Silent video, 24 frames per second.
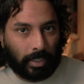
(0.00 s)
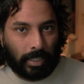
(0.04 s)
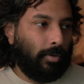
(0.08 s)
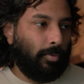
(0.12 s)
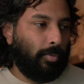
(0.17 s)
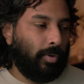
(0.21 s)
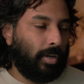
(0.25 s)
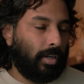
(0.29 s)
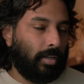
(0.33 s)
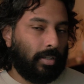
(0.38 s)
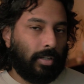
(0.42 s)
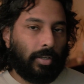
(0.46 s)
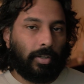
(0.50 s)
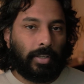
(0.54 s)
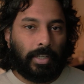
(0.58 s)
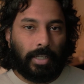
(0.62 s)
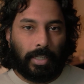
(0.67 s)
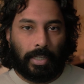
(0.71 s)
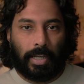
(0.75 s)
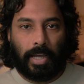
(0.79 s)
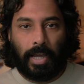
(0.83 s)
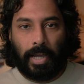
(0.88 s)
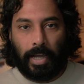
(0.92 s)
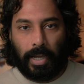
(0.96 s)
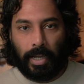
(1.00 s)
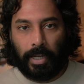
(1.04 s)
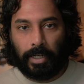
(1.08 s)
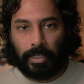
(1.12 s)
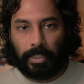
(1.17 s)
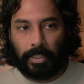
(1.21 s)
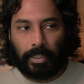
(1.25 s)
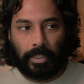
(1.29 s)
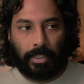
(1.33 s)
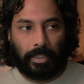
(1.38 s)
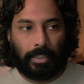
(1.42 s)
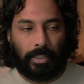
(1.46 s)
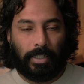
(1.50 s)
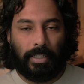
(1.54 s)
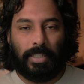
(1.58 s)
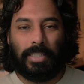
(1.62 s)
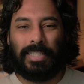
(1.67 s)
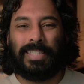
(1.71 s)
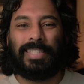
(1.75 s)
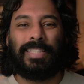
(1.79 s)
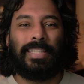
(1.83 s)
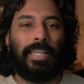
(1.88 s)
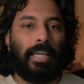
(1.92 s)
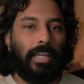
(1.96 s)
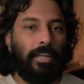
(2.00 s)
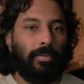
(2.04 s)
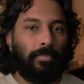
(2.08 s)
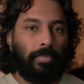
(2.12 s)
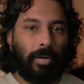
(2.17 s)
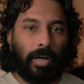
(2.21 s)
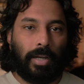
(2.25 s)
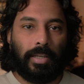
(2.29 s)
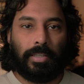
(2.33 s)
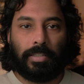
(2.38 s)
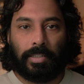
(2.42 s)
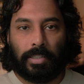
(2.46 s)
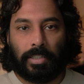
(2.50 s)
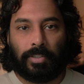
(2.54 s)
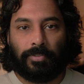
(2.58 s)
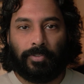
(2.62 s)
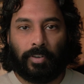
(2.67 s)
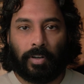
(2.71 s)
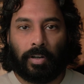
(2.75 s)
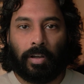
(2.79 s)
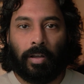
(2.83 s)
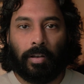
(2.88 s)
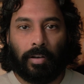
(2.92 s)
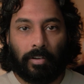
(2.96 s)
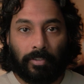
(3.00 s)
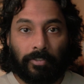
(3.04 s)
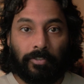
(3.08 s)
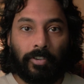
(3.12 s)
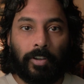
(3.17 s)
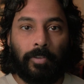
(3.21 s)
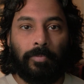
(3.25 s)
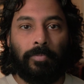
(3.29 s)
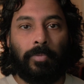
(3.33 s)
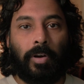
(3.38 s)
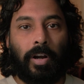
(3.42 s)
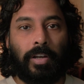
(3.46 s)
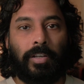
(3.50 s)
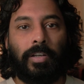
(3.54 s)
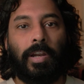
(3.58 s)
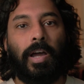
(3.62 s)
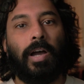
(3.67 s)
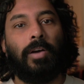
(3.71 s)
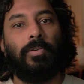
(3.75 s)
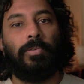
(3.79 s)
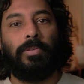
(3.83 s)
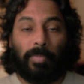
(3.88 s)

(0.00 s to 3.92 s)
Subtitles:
We're looking at insane prices for color film right now.